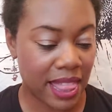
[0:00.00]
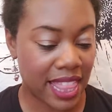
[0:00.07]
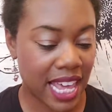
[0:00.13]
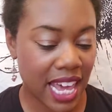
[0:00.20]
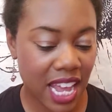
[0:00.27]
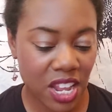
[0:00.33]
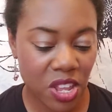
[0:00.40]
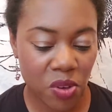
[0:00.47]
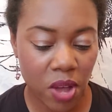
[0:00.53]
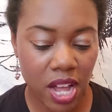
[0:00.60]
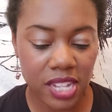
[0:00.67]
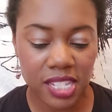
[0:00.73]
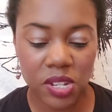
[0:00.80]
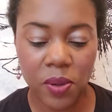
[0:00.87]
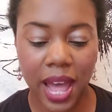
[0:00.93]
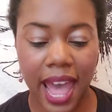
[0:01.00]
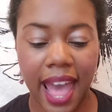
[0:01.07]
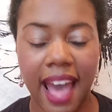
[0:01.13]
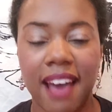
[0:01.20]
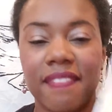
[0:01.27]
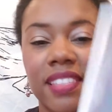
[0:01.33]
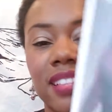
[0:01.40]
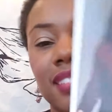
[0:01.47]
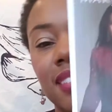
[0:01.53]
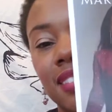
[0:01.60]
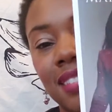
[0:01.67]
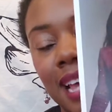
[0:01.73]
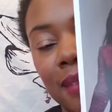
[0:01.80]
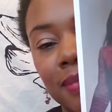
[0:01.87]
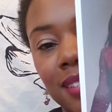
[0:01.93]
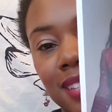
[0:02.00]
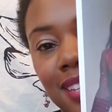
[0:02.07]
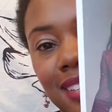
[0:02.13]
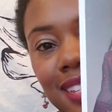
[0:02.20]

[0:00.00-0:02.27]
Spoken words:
Then you also have the steps to